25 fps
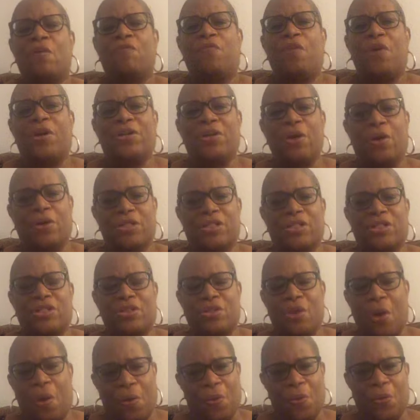for your
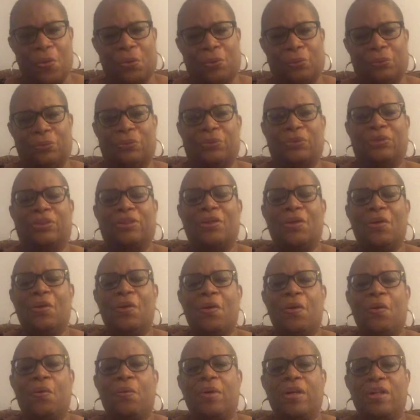souls
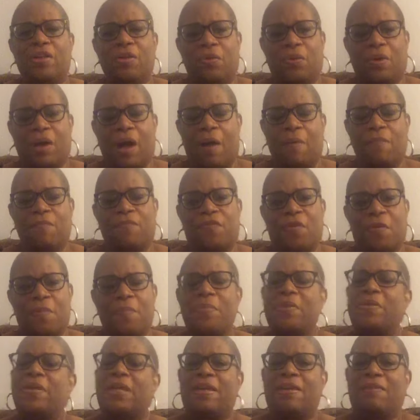when you come from
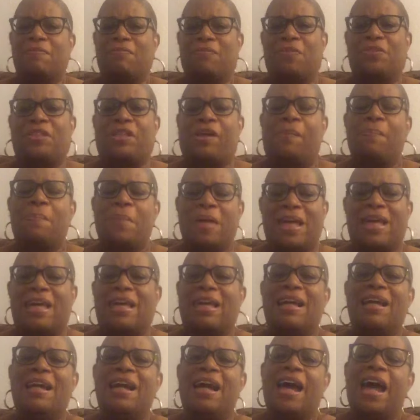me, to me.
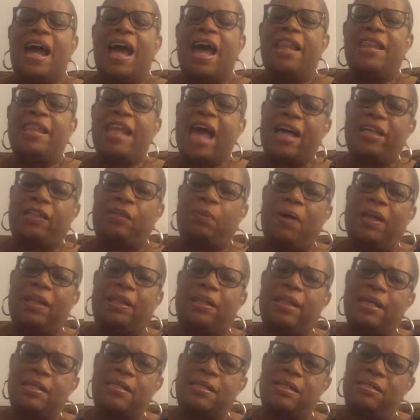And that's
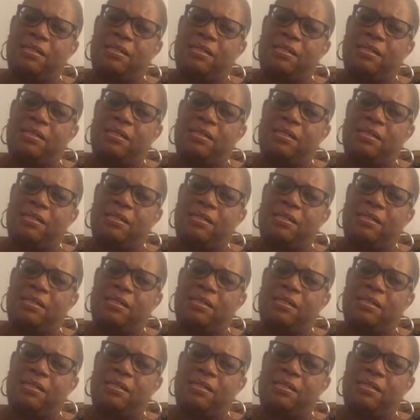what this